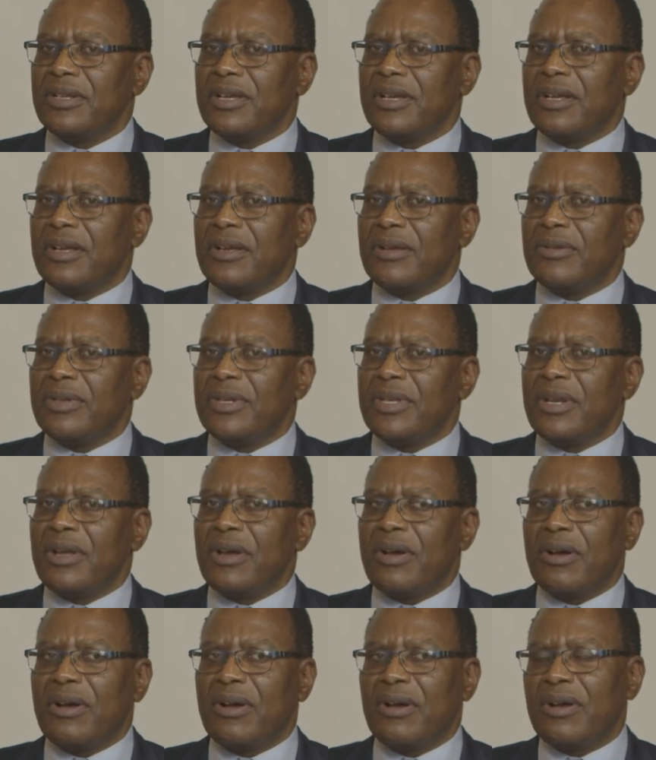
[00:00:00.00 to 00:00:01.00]
in
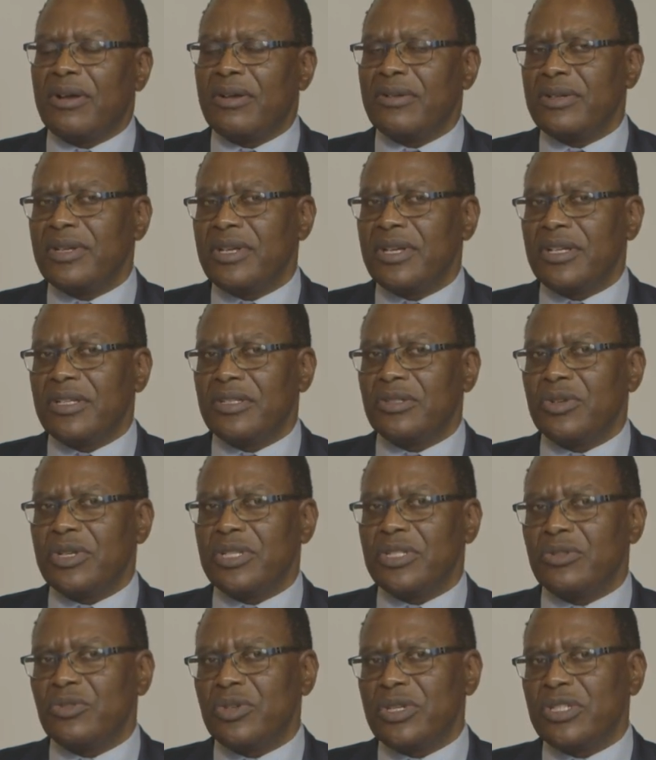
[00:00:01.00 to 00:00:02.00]
our
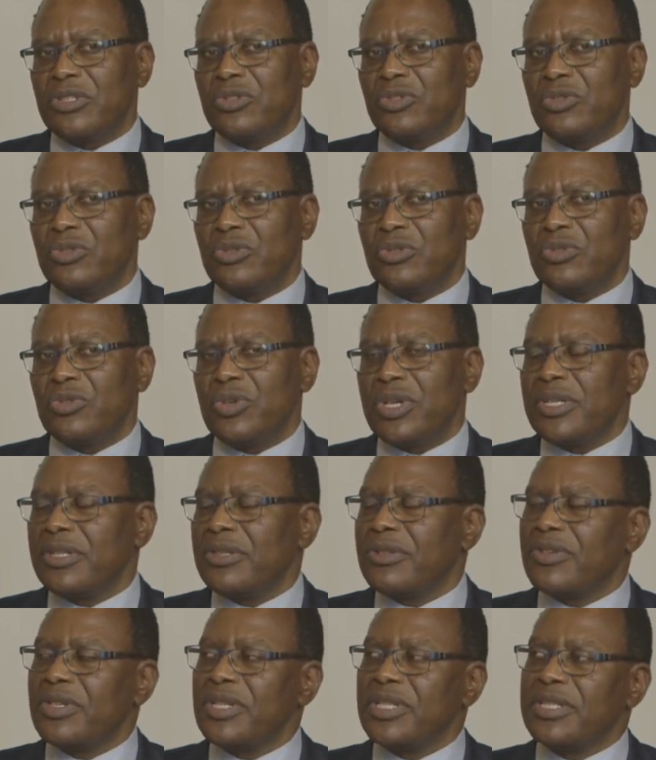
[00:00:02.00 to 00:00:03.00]

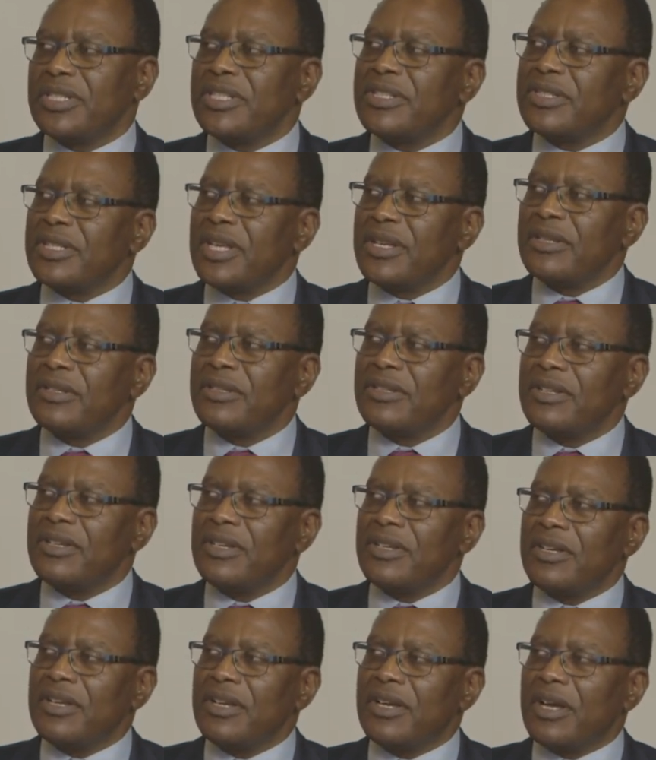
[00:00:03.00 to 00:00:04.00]
2022-23 season,
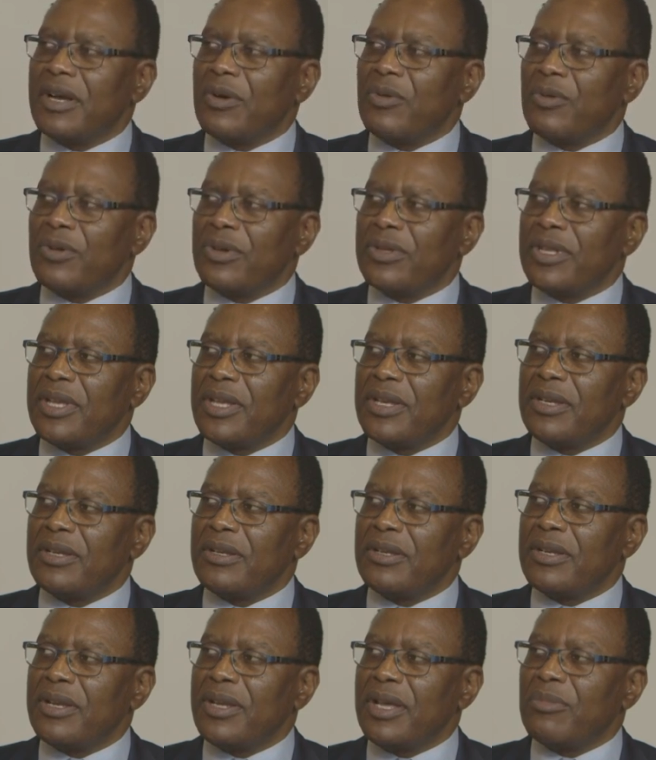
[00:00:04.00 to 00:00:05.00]
we were
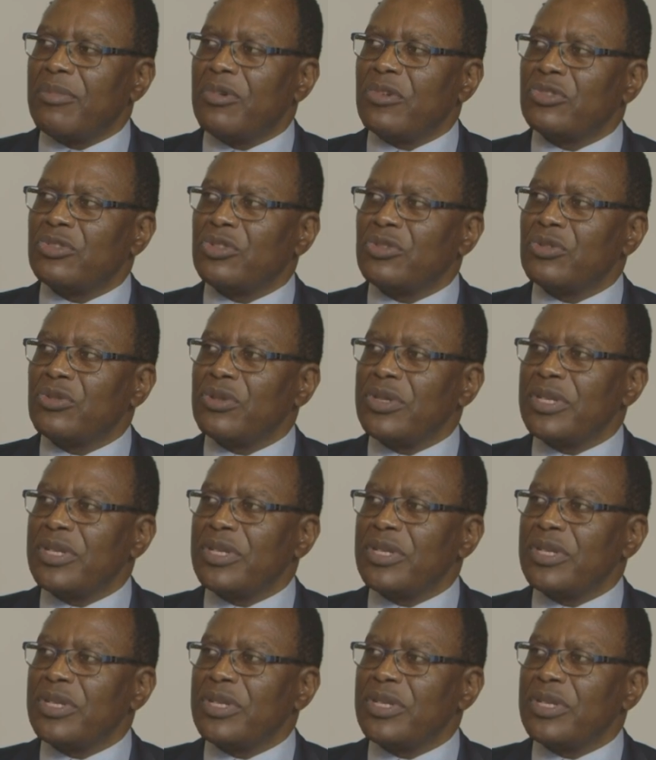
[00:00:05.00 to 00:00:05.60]
then able to